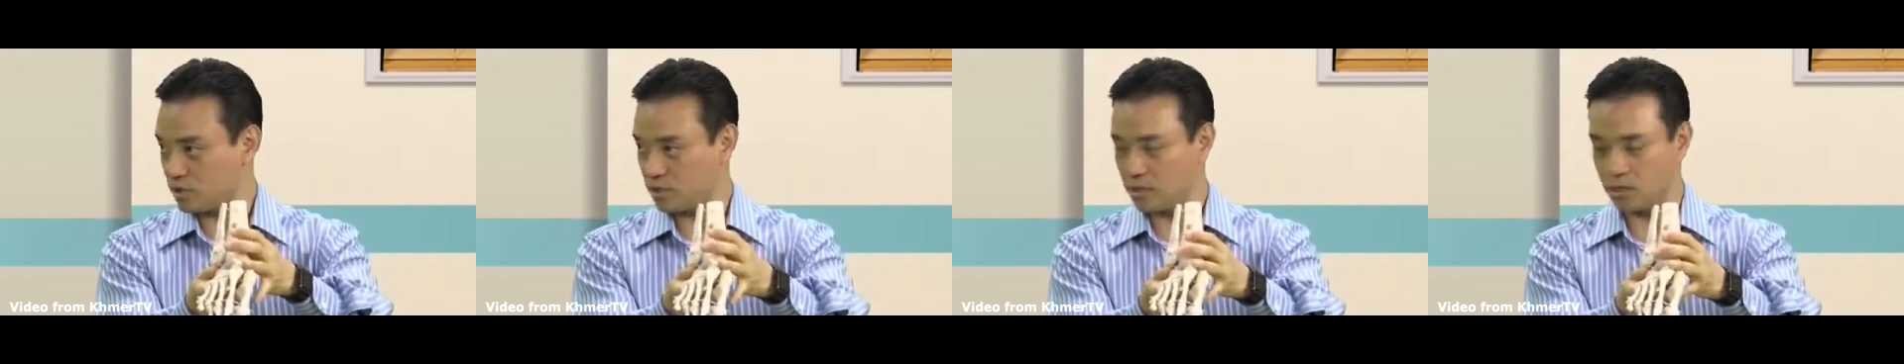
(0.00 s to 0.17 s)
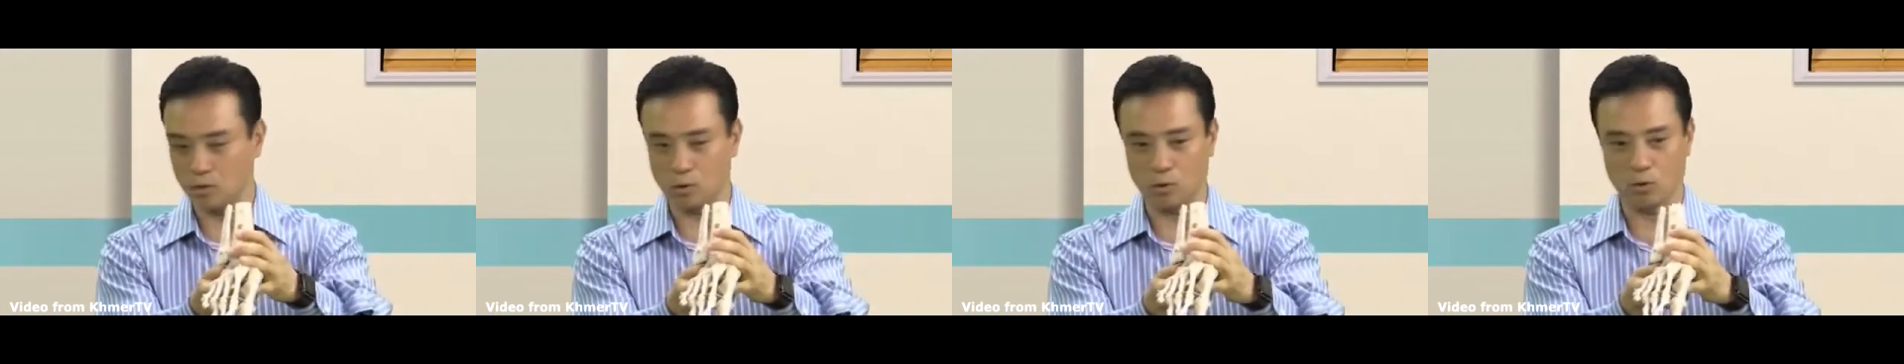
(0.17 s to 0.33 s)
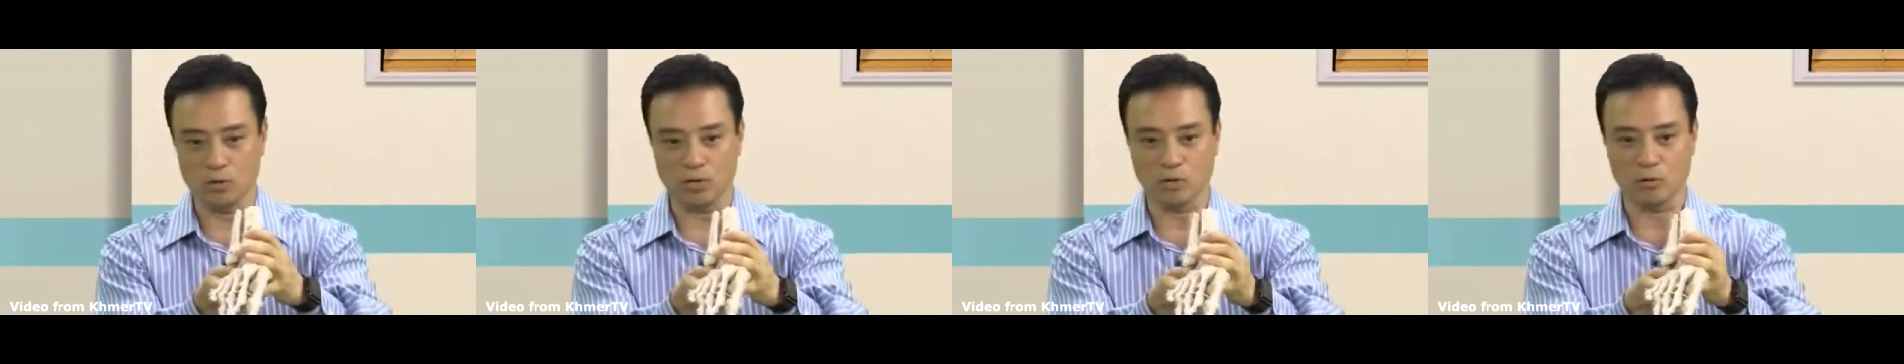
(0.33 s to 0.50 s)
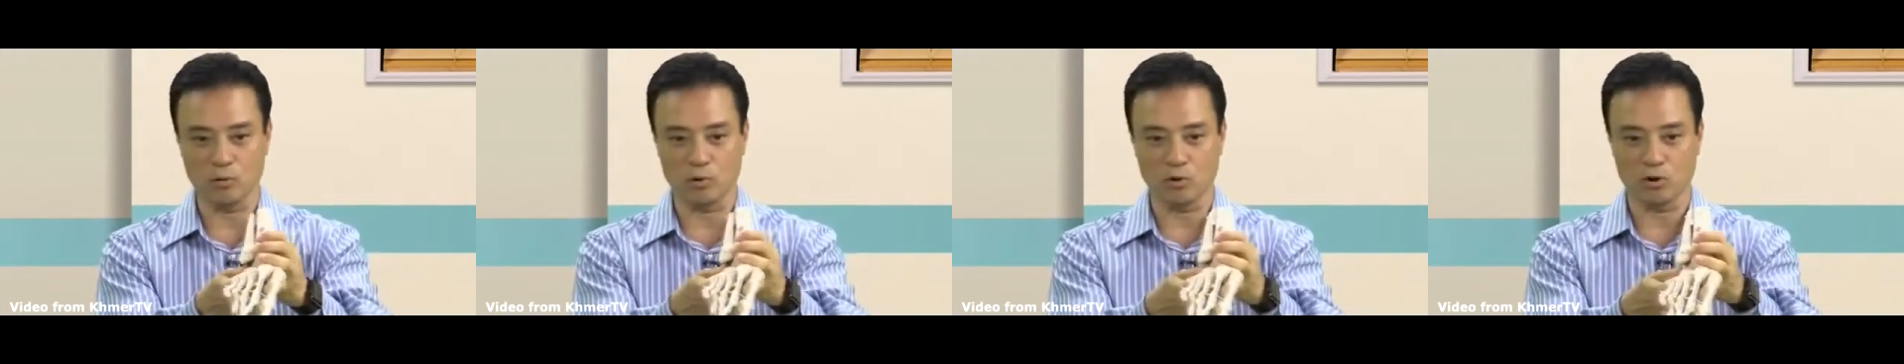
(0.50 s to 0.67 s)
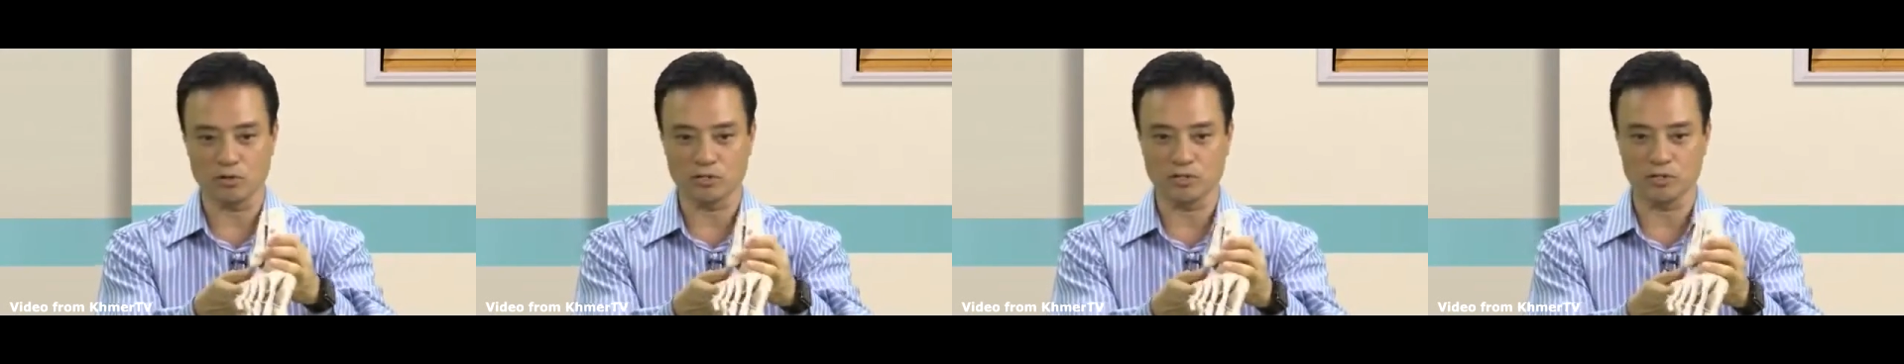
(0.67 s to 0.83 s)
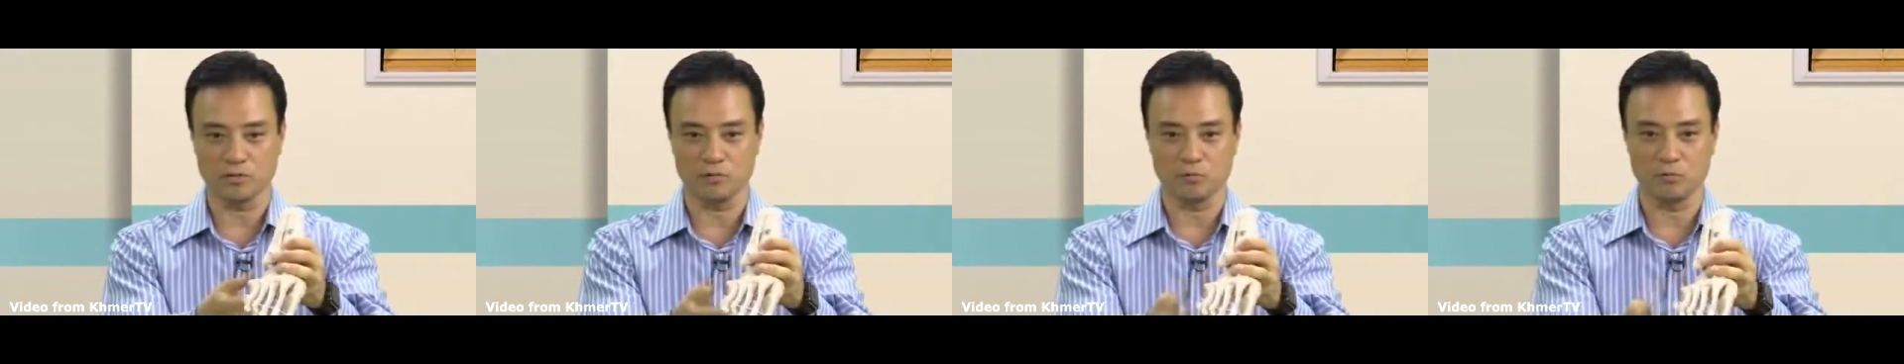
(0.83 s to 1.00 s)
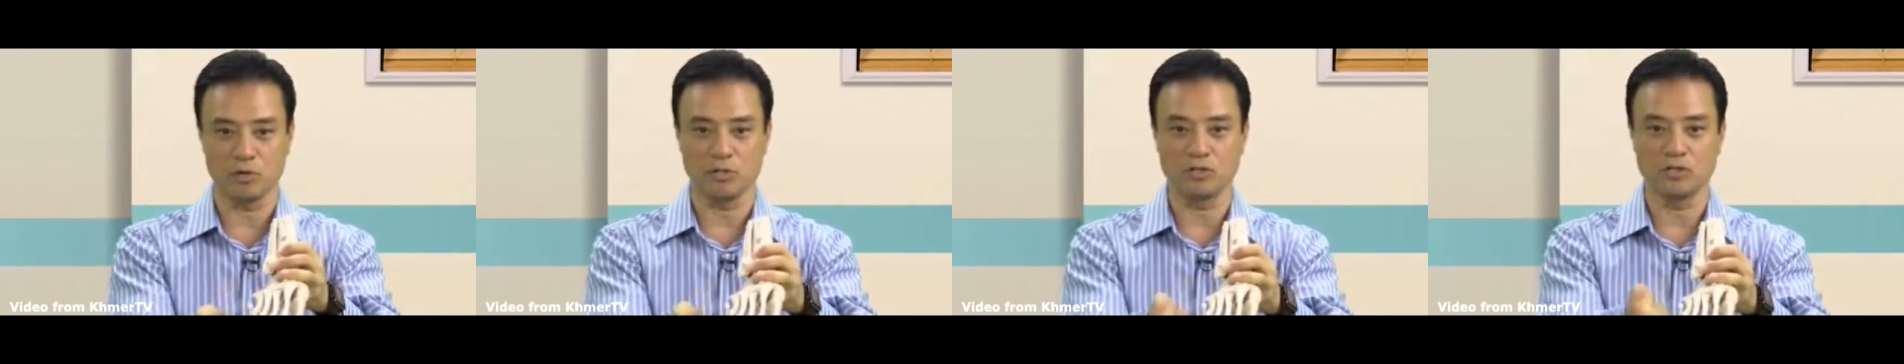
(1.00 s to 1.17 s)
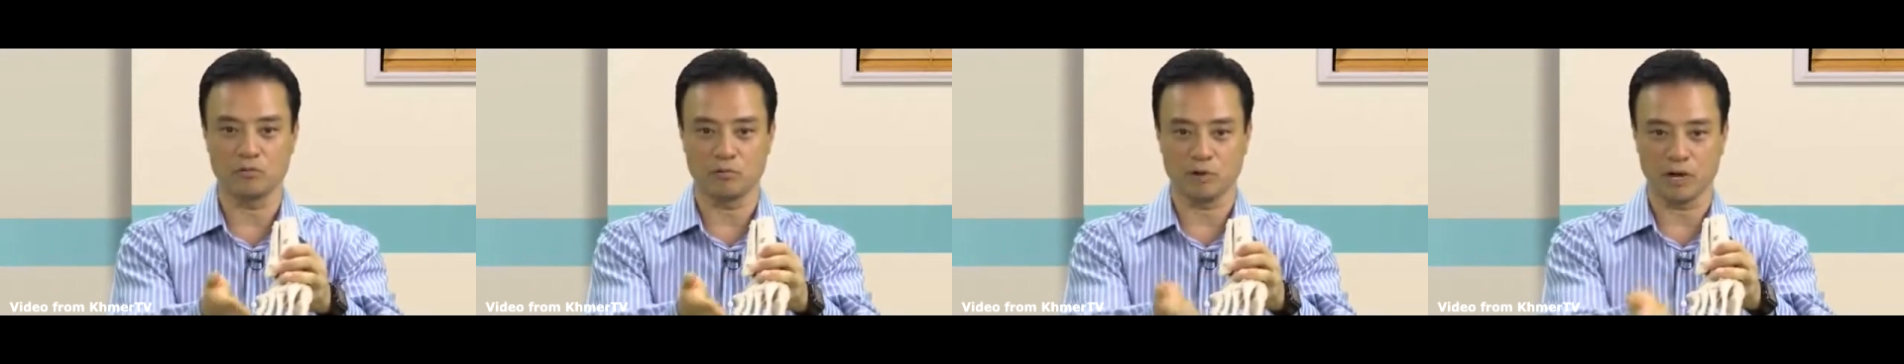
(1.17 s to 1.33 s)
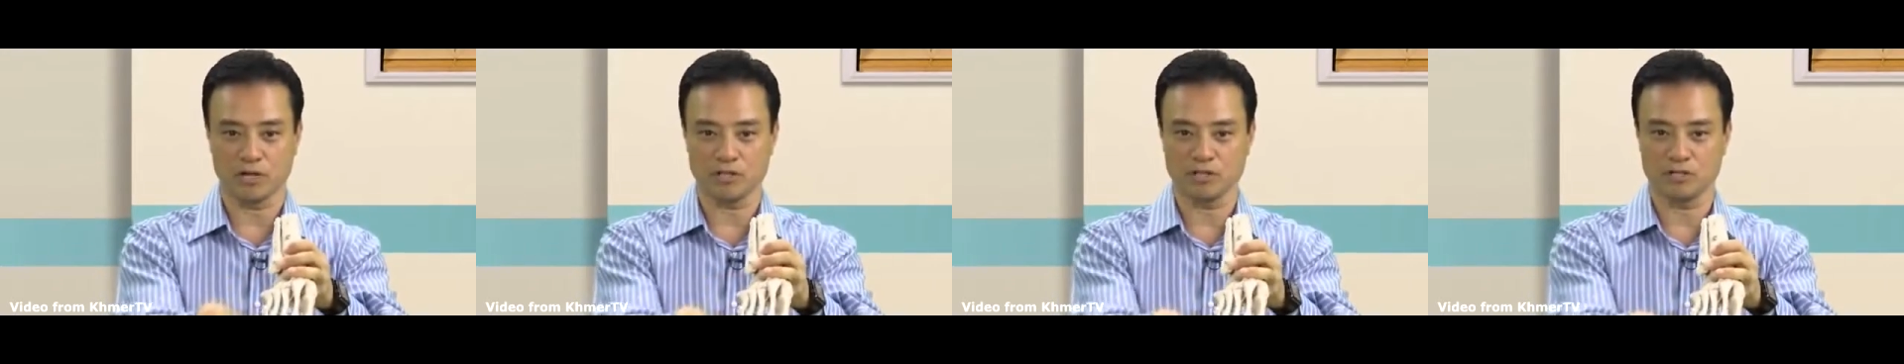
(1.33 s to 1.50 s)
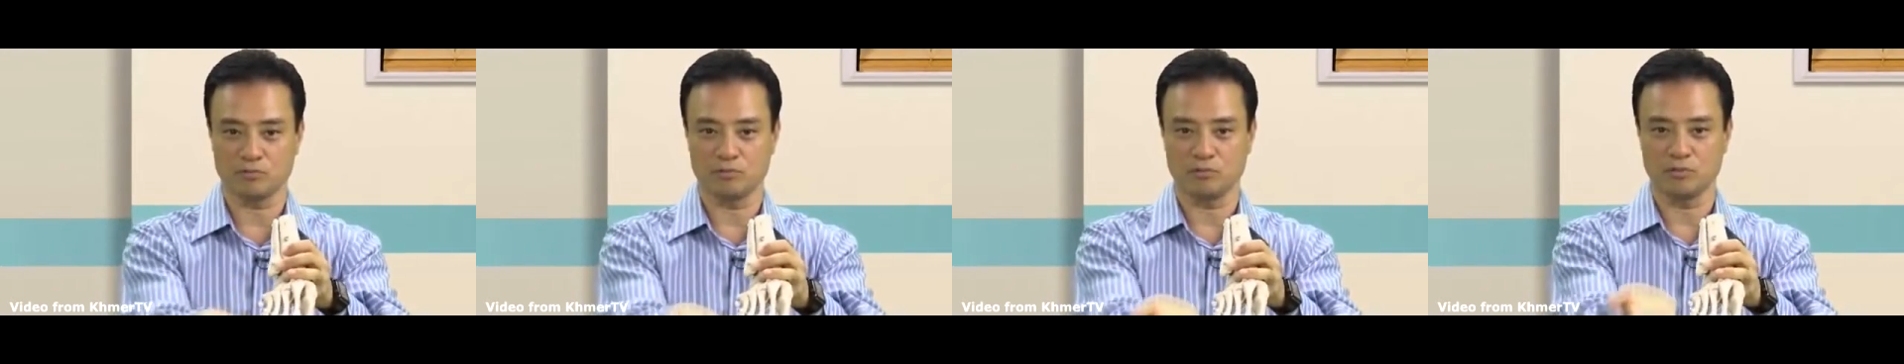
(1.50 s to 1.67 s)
It only works in one direction,